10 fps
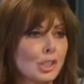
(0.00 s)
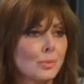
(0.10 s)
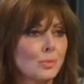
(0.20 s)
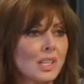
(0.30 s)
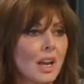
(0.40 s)

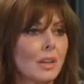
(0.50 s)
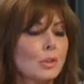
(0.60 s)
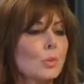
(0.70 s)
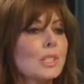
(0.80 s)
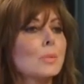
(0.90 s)

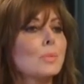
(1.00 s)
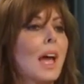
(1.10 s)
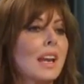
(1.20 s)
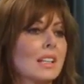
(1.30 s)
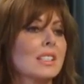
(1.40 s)
themselves,
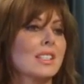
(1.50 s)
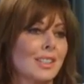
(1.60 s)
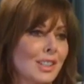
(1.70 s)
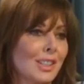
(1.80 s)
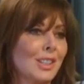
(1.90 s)
respect
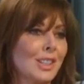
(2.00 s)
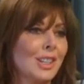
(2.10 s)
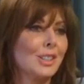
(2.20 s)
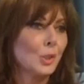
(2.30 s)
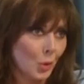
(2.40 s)

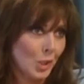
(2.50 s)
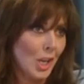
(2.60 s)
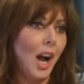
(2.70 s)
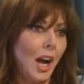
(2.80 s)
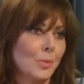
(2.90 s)
your
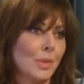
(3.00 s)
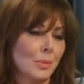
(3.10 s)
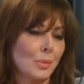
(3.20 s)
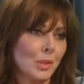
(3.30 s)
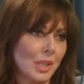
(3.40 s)
time in the
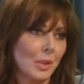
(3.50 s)
music